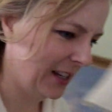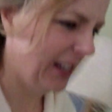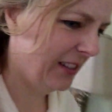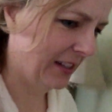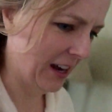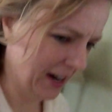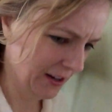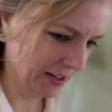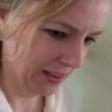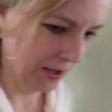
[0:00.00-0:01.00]
It is
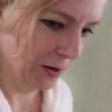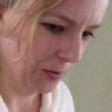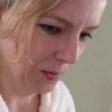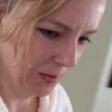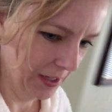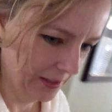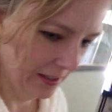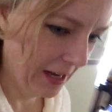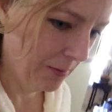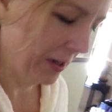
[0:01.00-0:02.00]
tiring though. Like
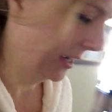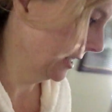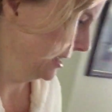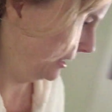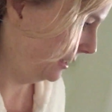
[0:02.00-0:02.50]
today when I got